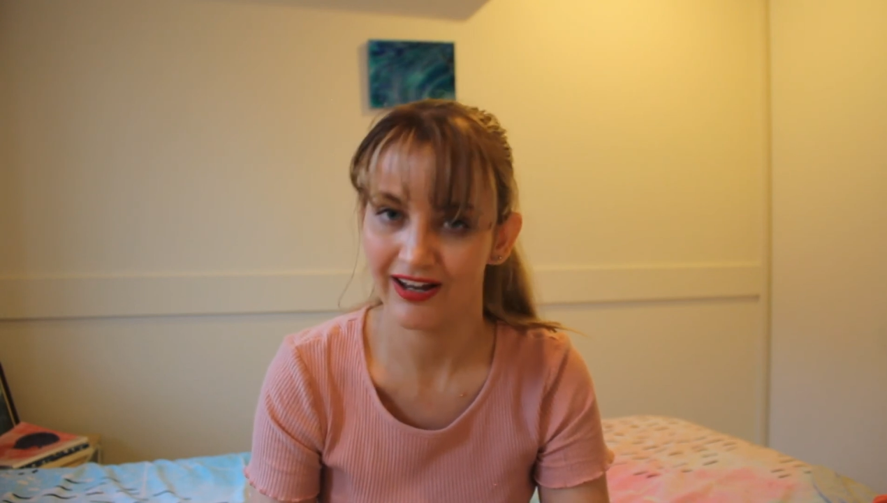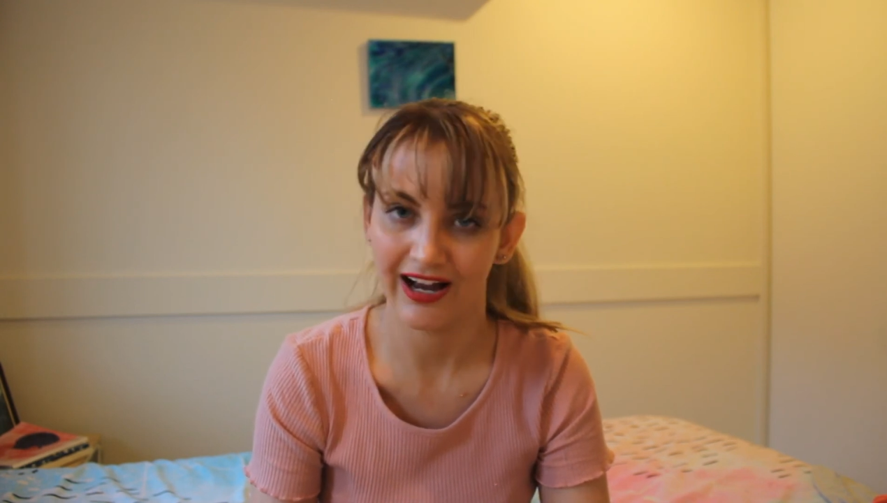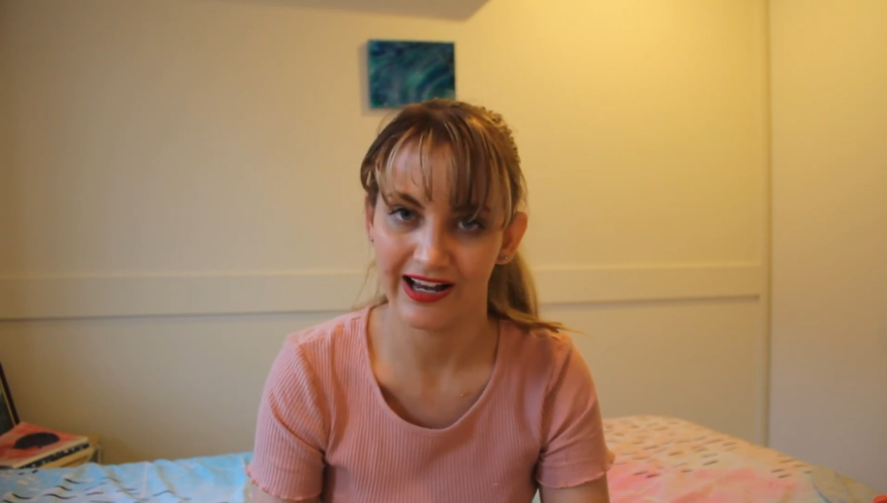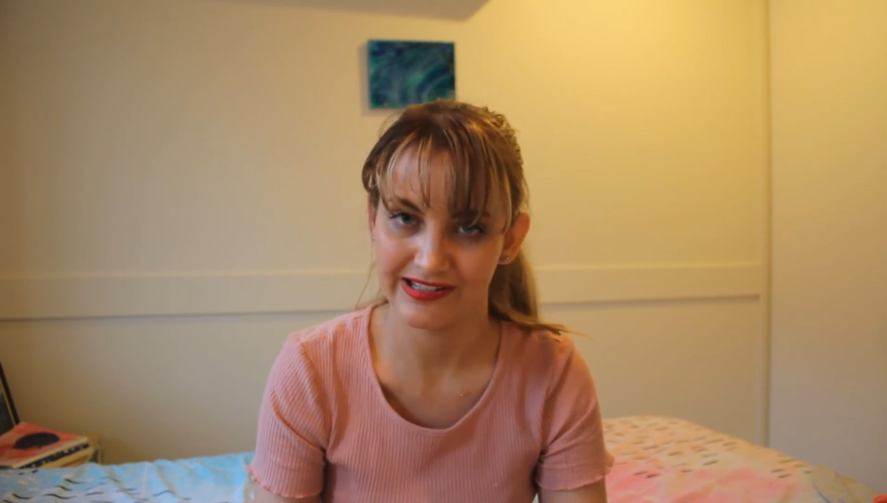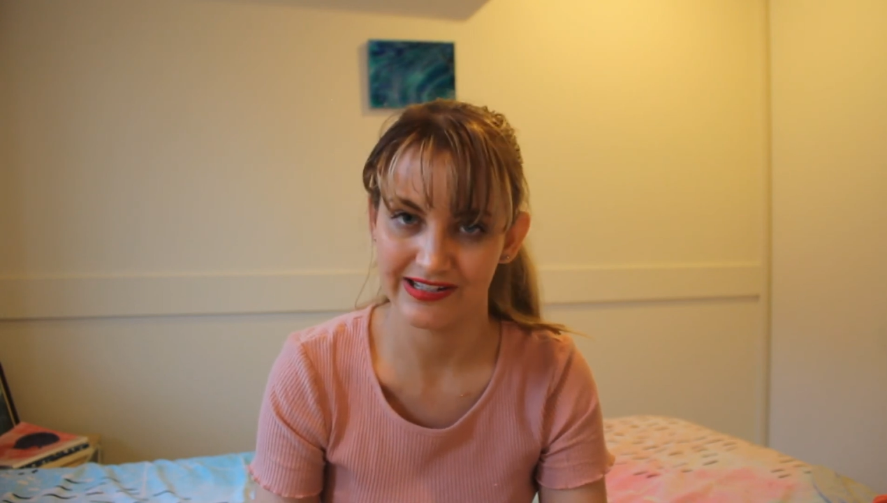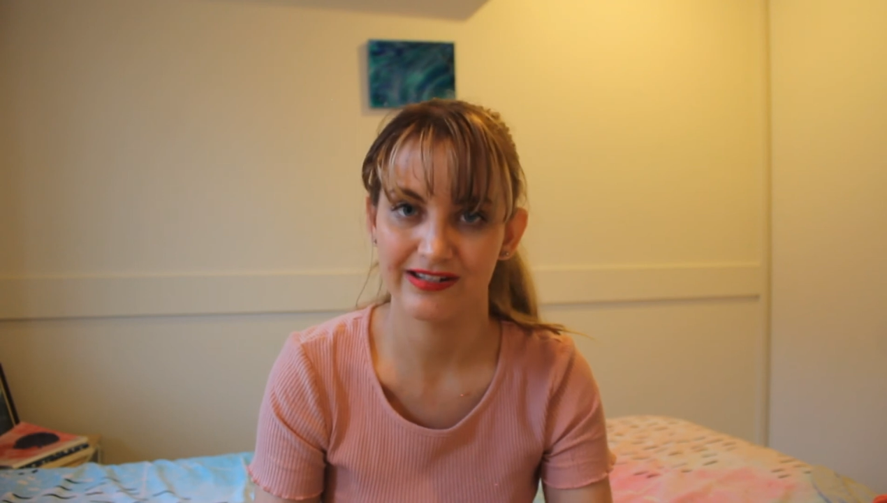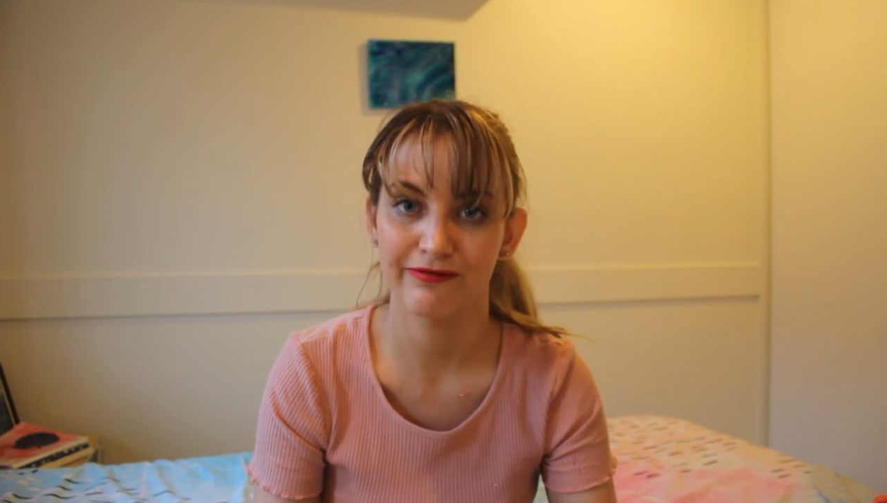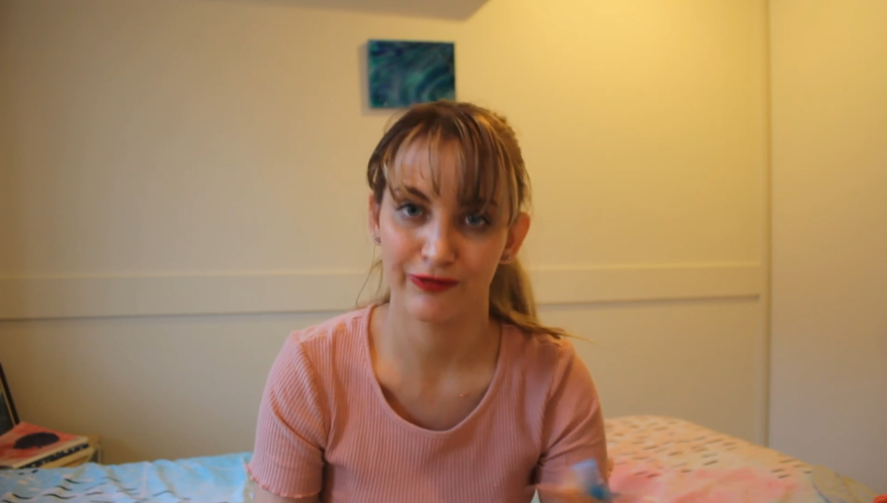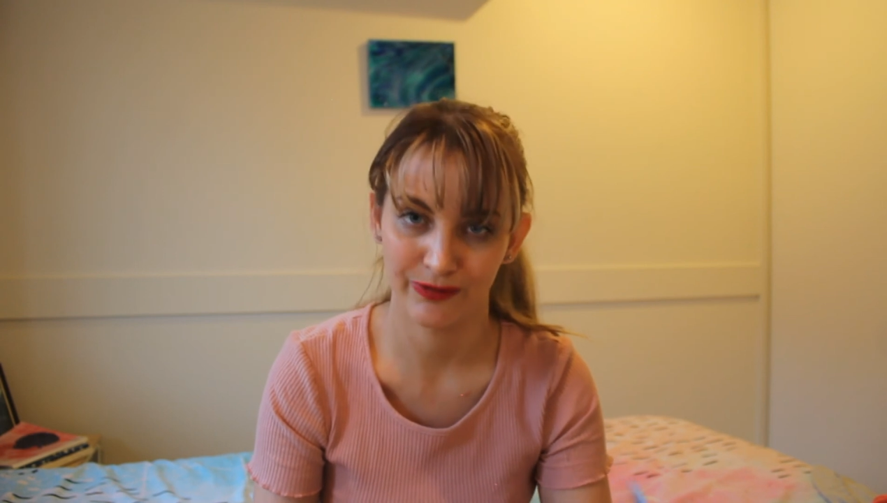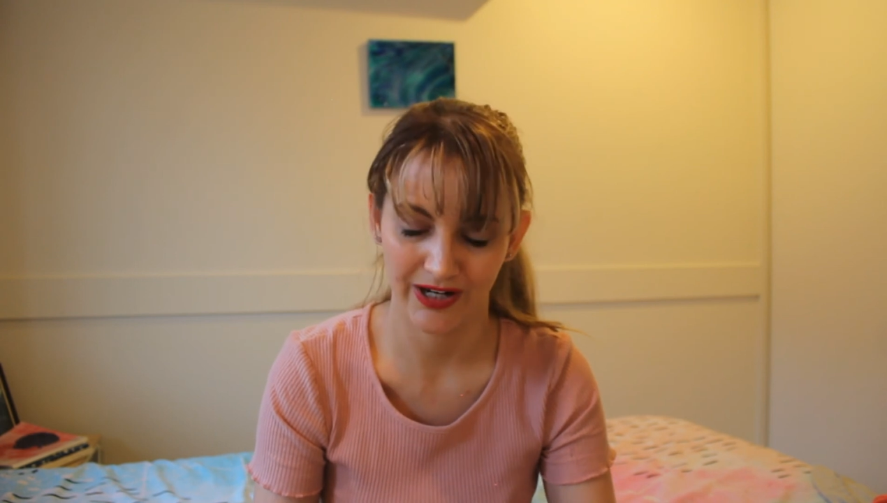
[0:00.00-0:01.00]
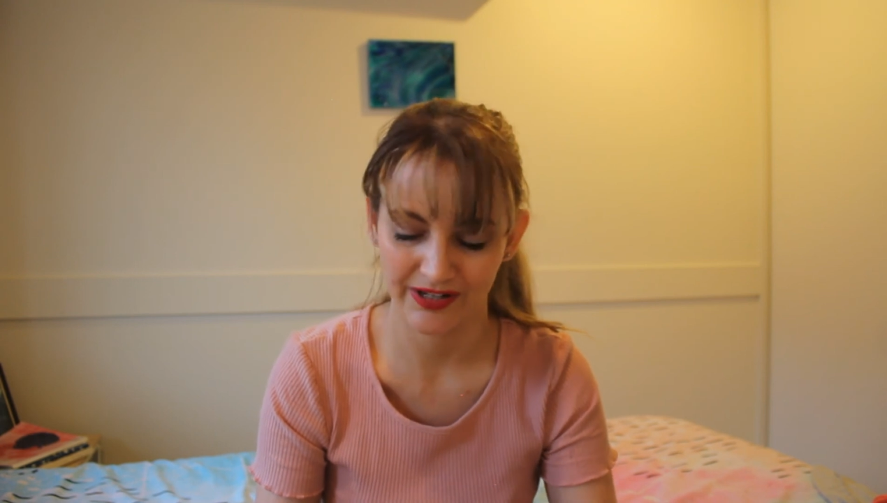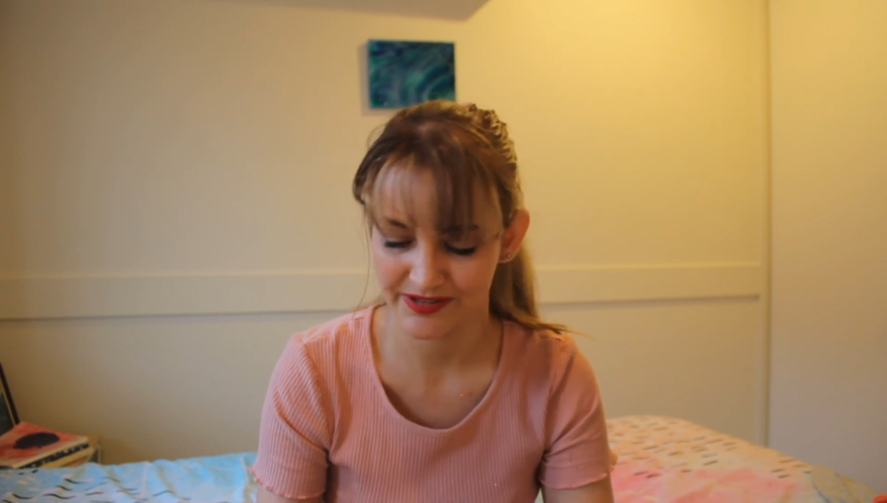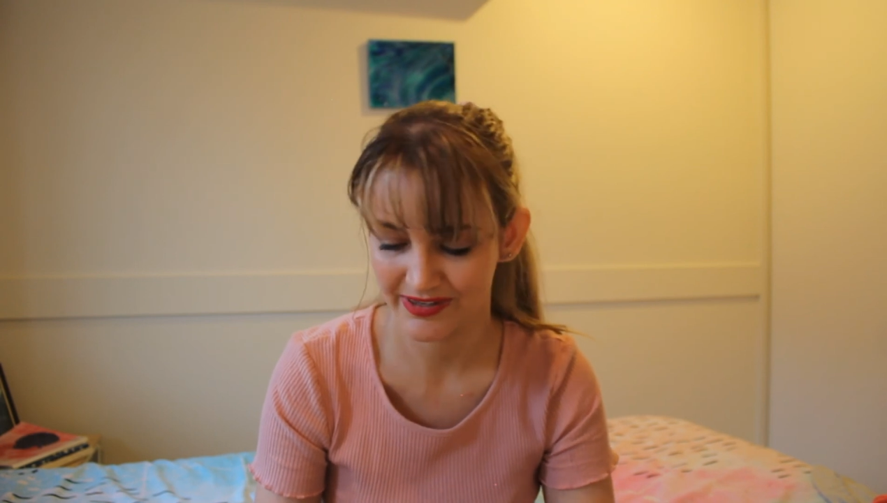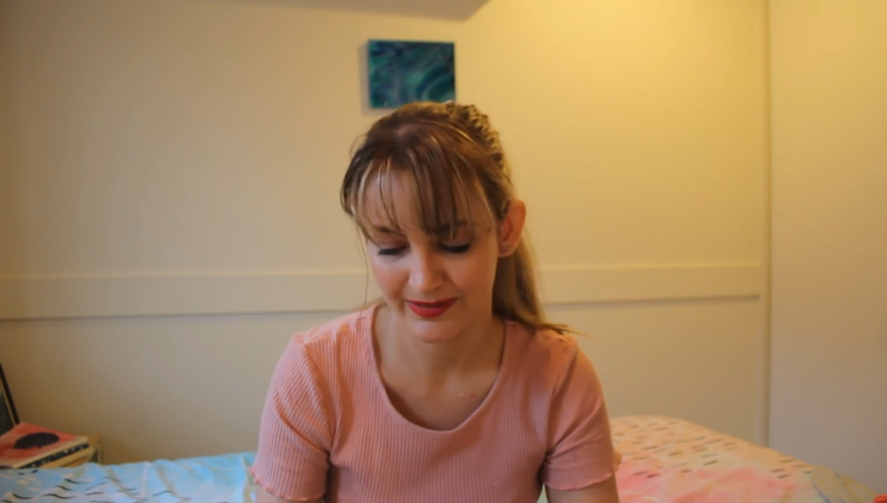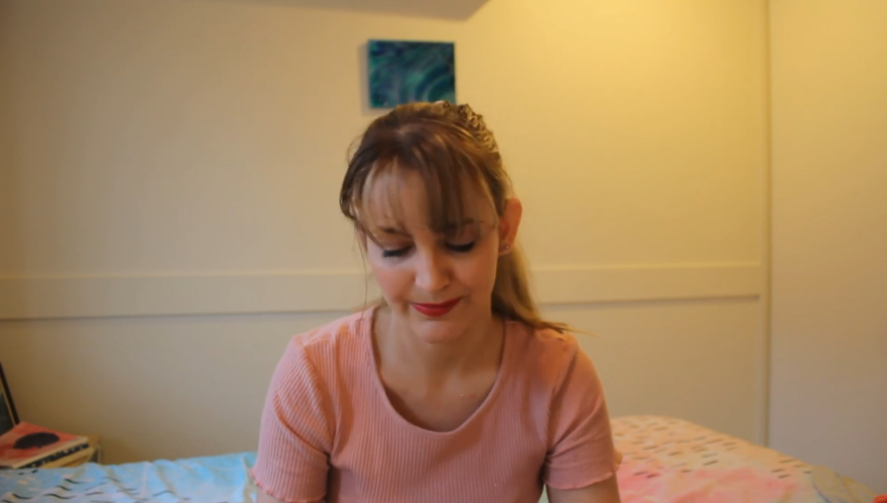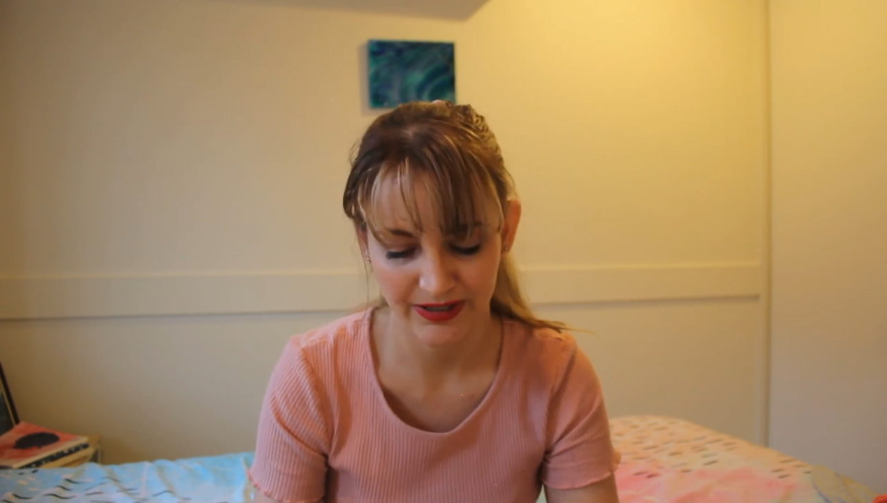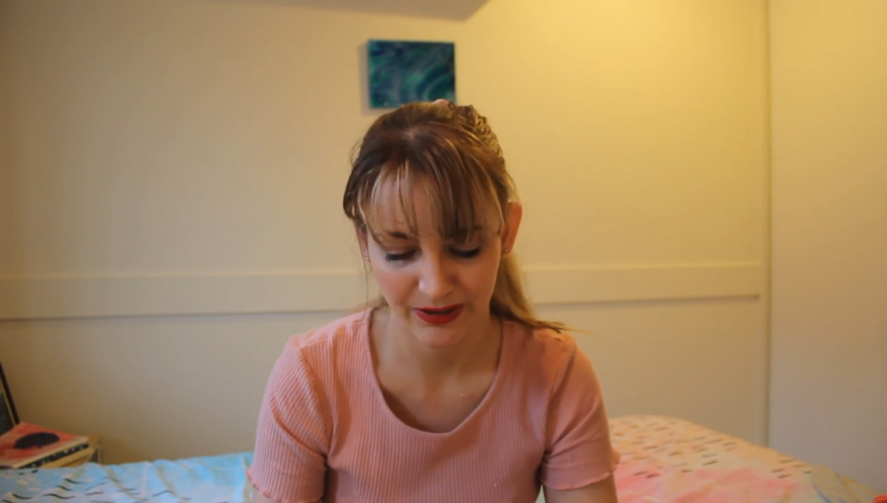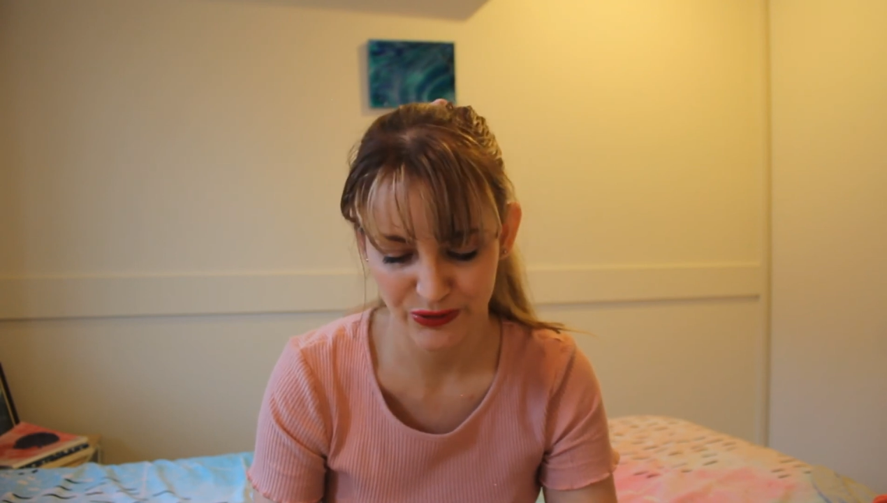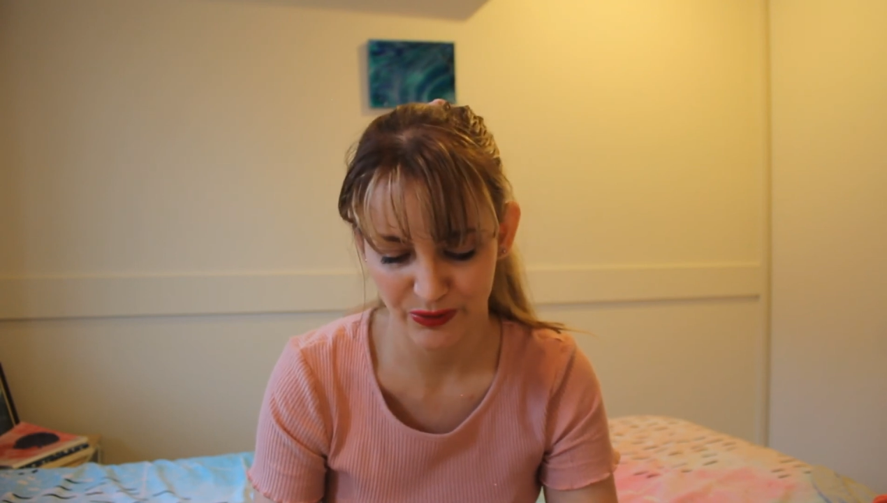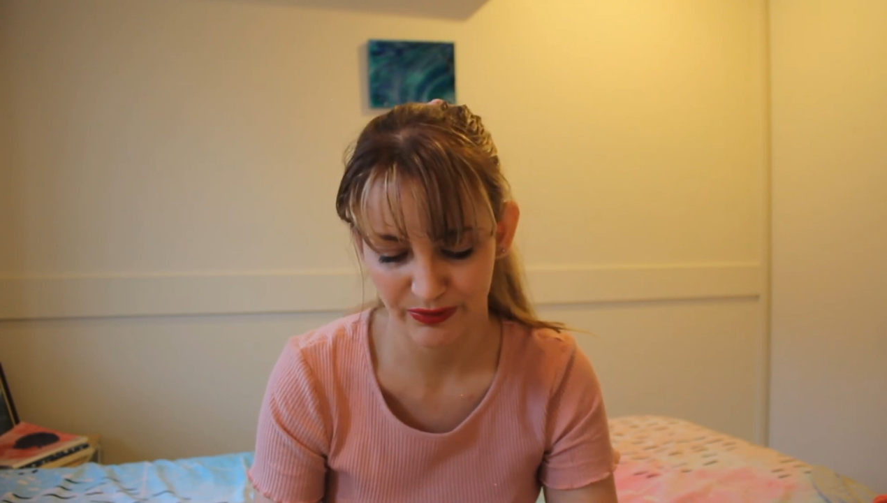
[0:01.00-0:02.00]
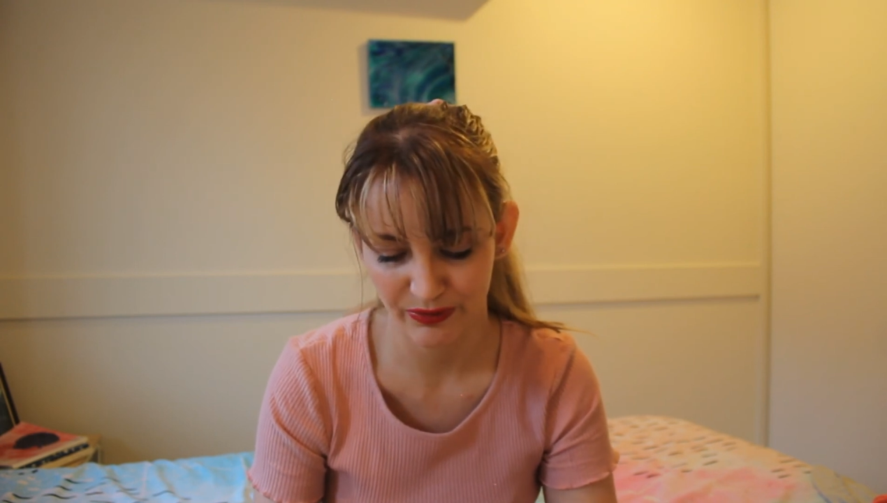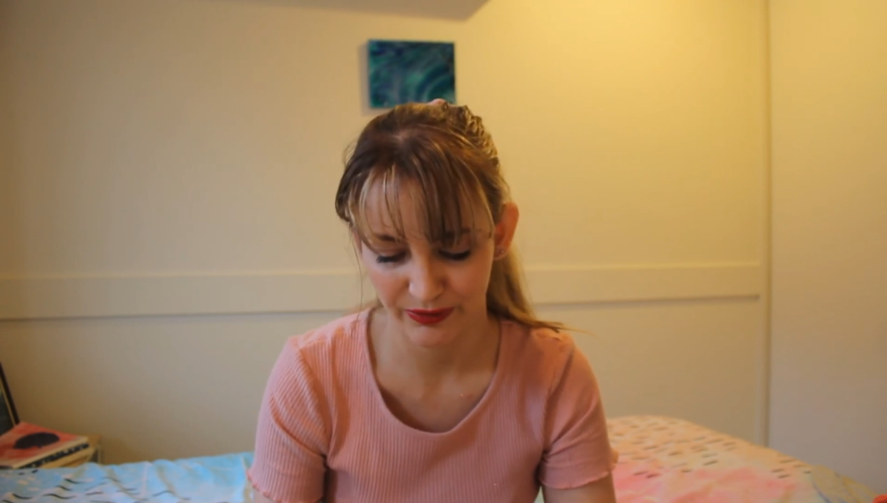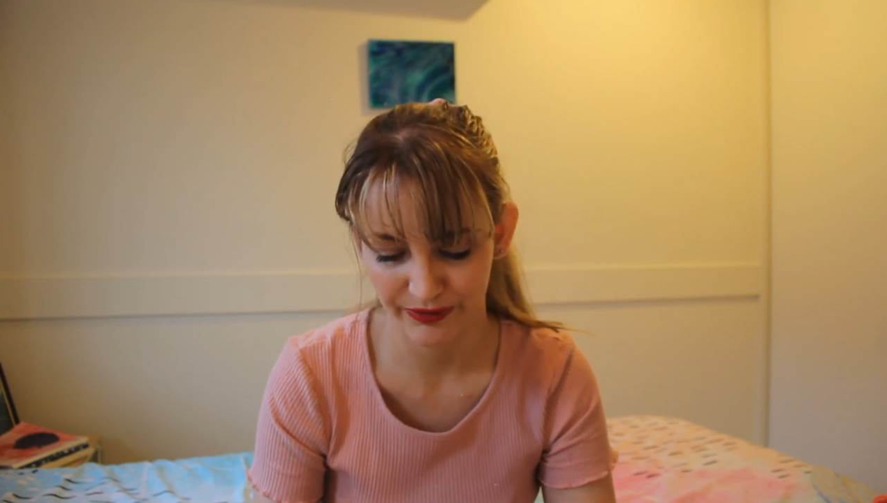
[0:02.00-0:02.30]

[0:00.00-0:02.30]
I did 4 nights as the PHO on call,